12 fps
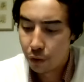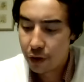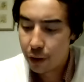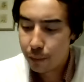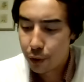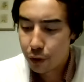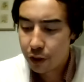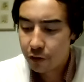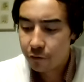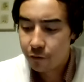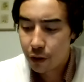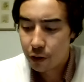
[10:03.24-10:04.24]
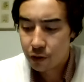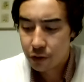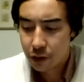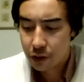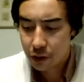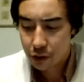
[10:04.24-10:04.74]
More than a million French
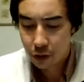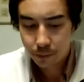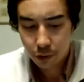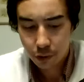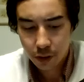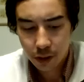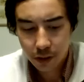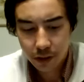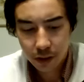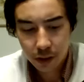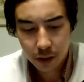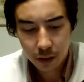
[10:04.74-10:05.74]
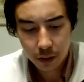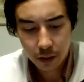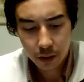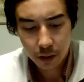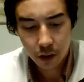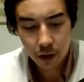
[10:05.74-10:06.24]
citizens are protesting
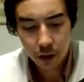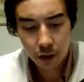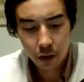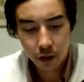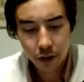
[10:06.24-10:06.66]
uh,